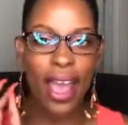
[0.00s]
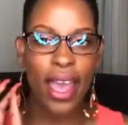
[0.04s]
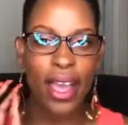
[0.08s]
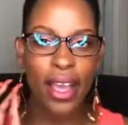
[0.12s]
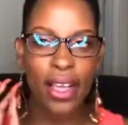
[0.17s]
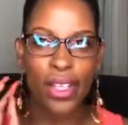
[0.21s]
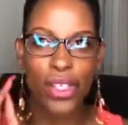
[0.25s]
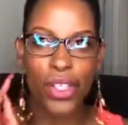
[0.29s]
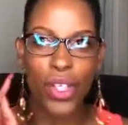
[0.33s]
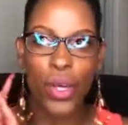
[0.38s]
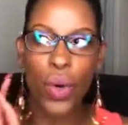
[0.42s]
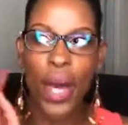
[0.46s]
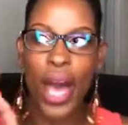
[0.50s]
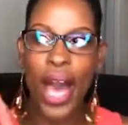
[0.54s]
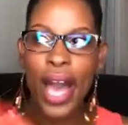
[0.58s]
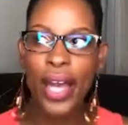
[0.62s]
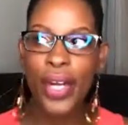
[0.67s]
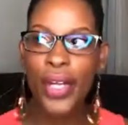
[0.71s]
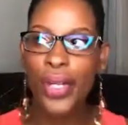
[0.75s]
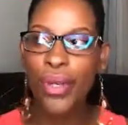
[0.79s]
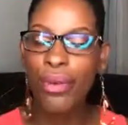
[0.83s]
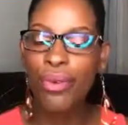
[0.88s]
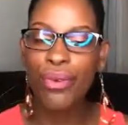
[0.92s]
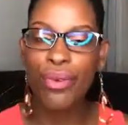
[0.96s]
so how do
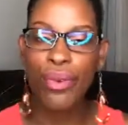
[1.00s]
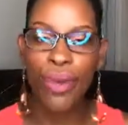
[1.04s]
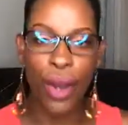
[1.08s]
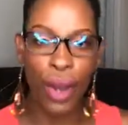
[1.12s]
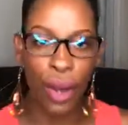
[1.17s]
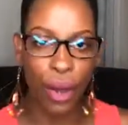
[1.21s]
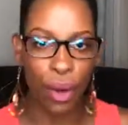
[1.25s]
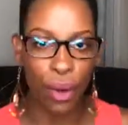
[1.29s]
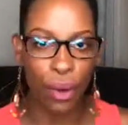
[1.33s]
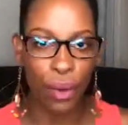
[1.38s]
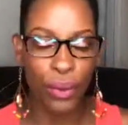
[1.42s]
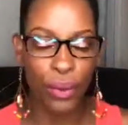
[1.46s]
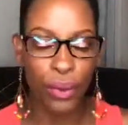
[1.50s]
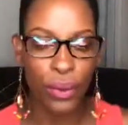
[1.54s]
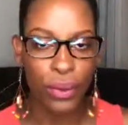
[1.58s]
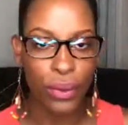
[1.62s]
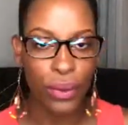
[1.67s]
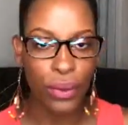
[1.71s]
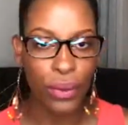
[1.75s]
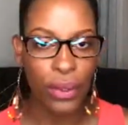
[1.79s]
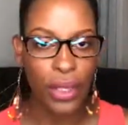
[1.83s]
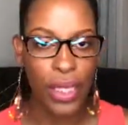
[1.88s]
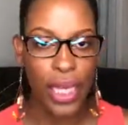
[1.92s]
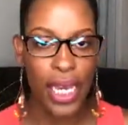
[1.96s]
you know
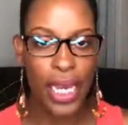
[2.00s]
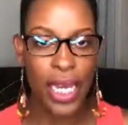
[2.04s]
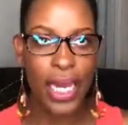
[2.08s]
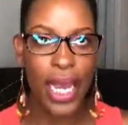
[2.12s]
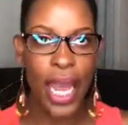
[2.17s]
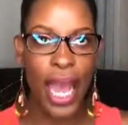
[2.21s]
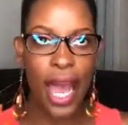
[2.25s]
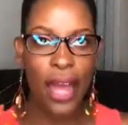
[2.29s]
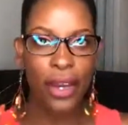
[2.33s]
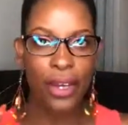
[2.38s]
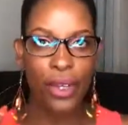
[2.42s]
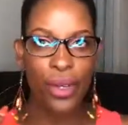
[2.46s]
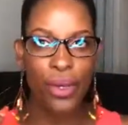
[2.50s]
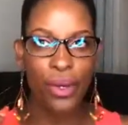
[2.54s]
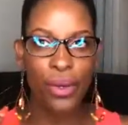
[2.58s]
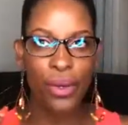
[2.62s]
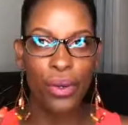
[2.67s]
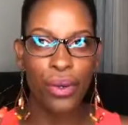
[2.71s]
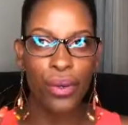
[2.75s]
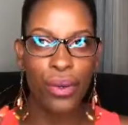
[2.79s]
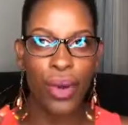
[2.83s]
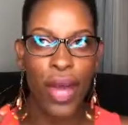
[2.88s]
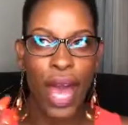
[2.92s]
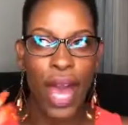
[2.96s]
and how do
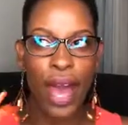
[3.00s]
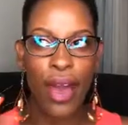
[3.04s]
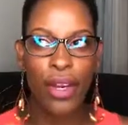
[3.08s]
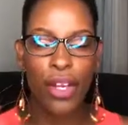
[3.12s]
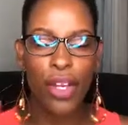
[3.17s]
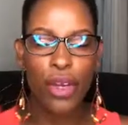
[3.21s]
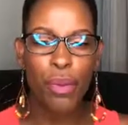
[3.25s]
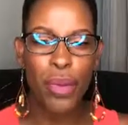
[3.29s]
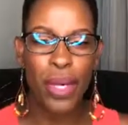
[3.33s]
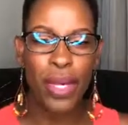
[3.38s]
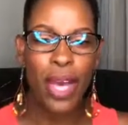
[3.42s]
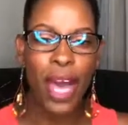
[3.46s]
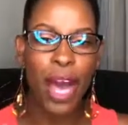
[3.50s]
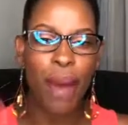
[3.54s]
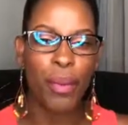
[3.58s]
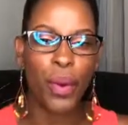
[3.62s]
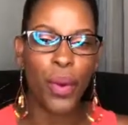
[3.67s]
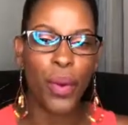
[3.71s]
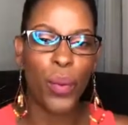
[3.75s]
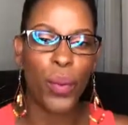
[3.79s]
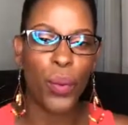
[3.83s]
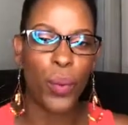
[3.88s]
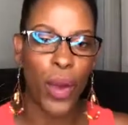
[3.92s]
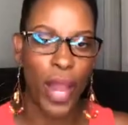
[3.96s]
you become
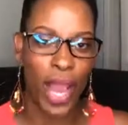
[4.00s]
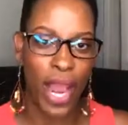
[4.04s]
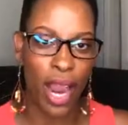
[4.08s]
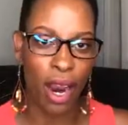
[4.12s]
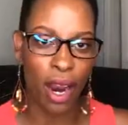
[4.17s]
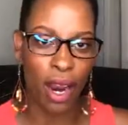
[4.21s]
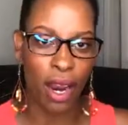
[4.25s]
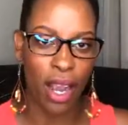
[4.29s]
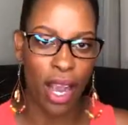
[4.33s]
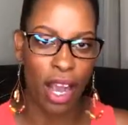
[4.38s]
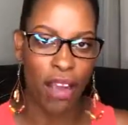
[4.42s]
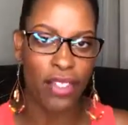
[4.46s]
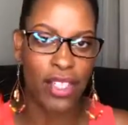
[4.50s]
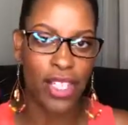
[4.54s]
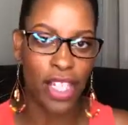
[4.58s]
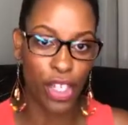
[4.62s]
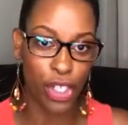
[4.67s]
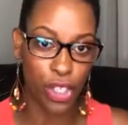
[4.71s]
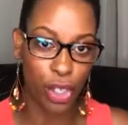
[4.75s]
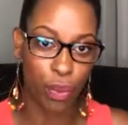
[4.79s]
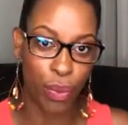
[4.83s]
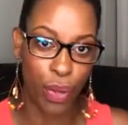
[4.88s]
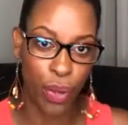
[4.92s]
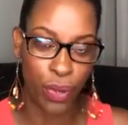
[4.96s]
aware of
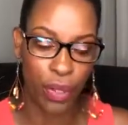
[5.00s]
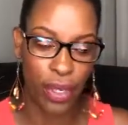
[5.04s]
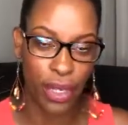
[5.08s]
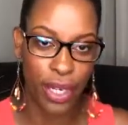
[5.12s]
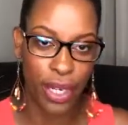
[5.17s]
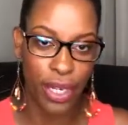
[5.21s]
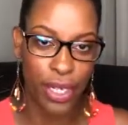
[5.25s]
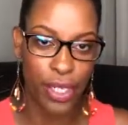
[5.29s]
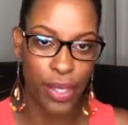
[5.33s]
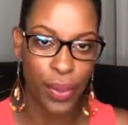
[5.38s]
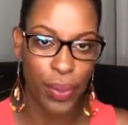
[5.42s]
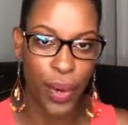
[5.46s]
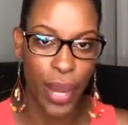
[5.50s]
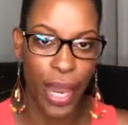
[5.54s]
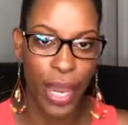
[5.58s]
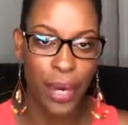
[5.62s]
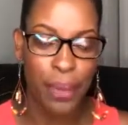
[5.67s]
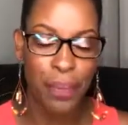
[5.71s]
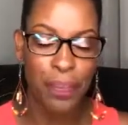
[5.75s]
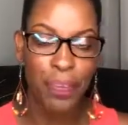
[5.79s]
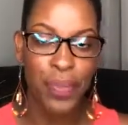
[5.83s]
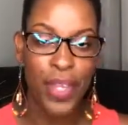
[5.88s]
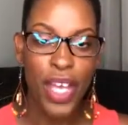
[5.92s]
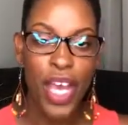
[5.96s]
sexual brokenness, right?
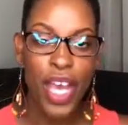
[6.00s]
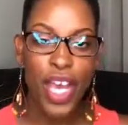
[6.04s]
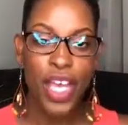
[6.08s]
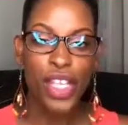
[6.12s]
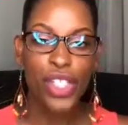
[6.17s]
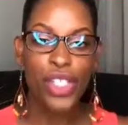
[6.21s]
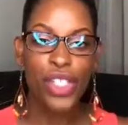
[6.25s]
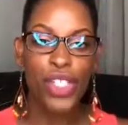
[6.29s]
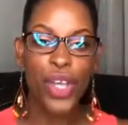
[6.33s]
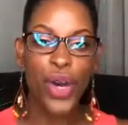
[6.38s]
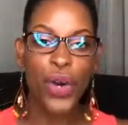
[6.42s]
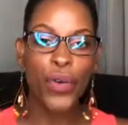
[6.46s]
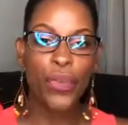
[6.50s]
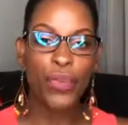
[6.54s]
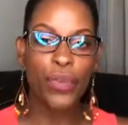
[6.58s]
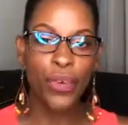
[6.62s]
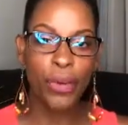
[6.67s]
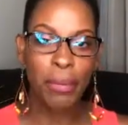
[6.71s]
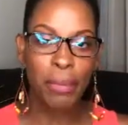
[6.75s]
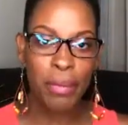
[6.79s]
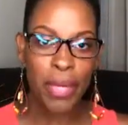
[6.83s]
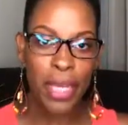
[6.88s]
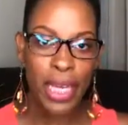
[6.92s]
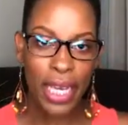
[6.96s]
So for
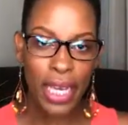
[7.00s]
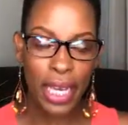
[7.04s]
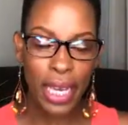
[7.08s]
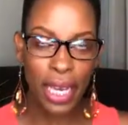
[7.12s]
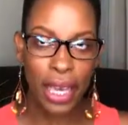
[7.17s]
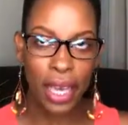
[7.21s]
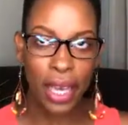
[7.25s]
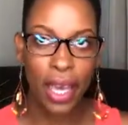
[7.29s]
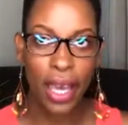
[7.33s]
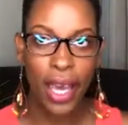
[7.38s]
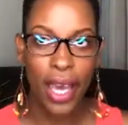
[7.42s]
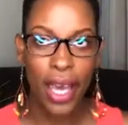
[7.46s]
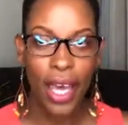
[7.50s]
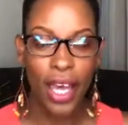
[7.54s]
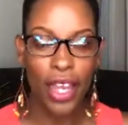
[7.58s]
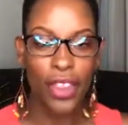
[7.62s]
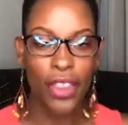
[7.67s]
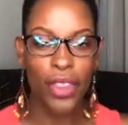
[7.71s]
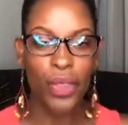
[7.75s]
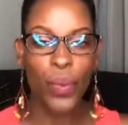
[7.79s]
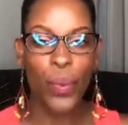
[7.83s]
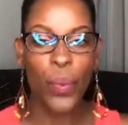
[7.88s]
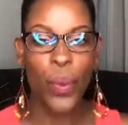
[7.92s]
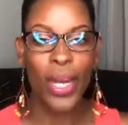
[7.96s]
me,
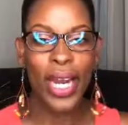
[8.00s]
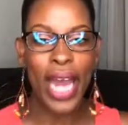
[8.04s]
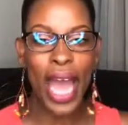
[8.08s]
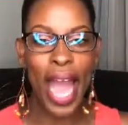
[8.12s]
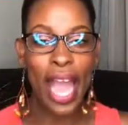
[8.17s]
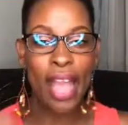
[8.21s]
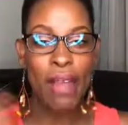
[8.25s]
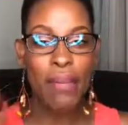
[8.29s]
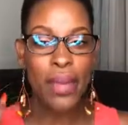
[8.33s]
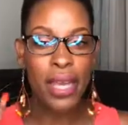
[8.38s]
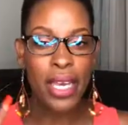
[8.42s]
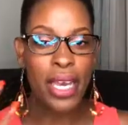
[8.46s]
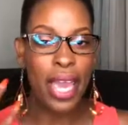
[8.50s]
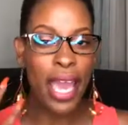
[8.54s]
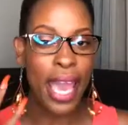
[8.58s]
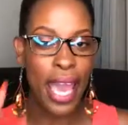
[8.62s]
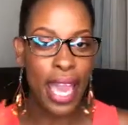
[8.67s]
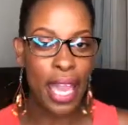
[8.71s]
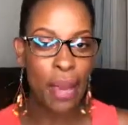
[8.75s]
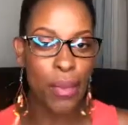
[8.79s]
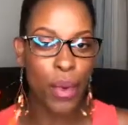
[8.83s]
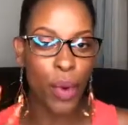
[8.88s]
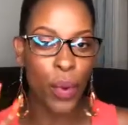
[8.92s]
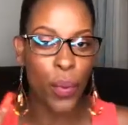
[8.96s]
when I
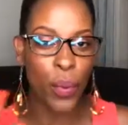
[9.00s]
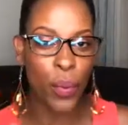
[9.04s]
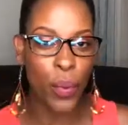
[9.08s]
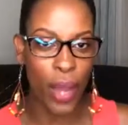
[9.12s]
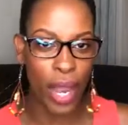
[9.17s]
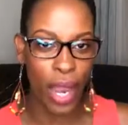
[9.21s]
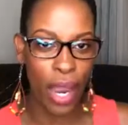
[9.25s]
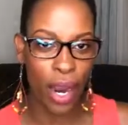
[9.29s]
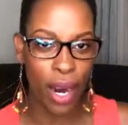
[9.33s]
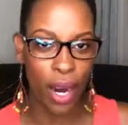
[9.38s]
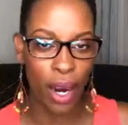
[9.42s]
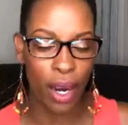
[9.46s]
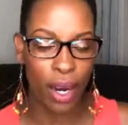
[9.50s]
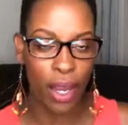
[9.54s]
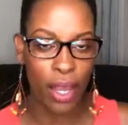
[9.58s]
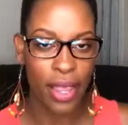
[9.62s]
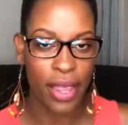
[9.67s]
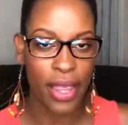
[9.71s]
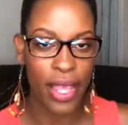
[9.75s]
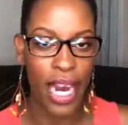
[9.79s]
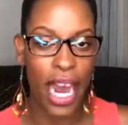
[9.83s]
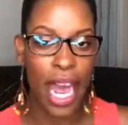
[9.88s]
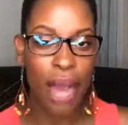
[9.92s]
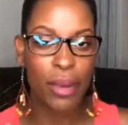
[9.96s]
became aware
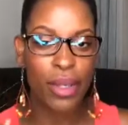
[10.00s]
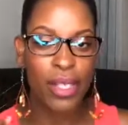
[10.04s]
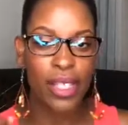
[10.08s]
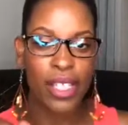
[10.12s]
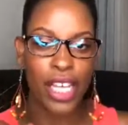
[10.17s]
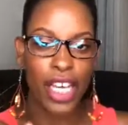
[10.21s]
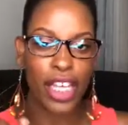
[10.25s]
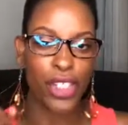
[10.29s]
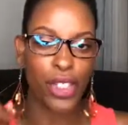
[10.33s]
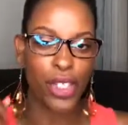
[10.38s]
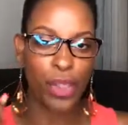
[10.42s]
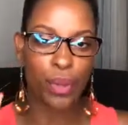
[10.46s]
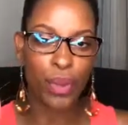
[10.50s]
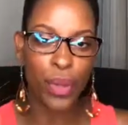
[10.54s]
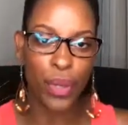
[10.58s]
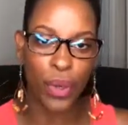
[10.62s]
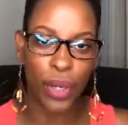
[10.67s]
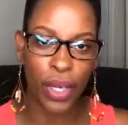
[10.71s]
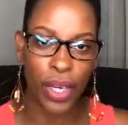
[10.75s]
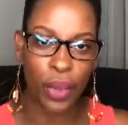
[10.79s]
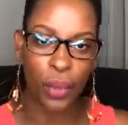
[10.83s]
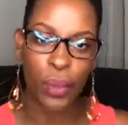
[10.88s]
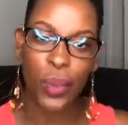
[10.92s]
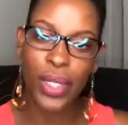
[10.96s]
that I was sexually
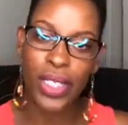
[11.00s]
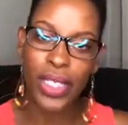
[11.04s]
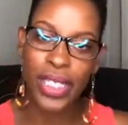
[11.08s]
broken was